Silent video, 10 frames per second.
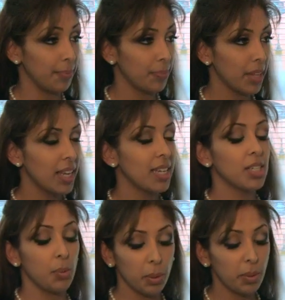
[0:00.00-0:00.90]
Mm-hmm.
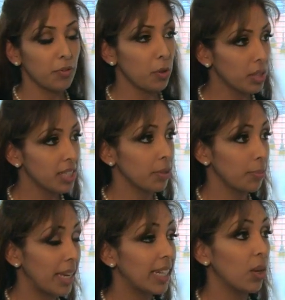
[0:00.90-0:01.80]
So we're going to be
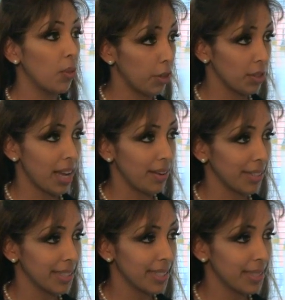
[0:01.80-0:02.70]
focusing mainly on those areas.